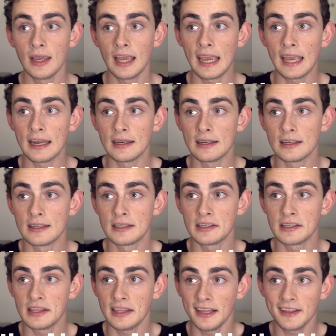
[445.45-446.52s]
And
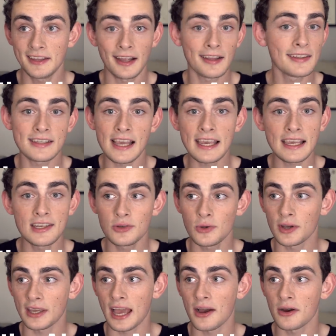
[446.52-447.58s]
this doesn't take into
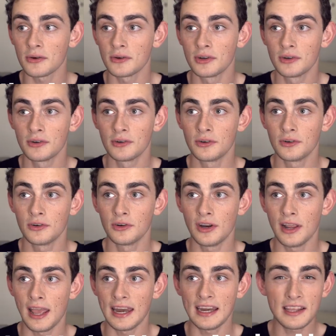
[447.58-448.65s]
account
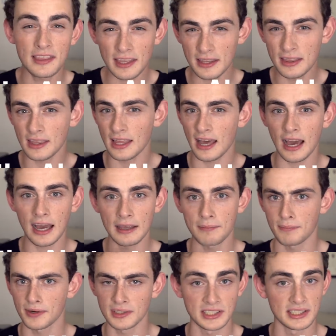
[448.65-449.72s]
anything that I
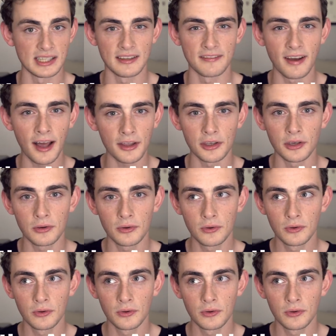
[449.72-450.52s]
personally value,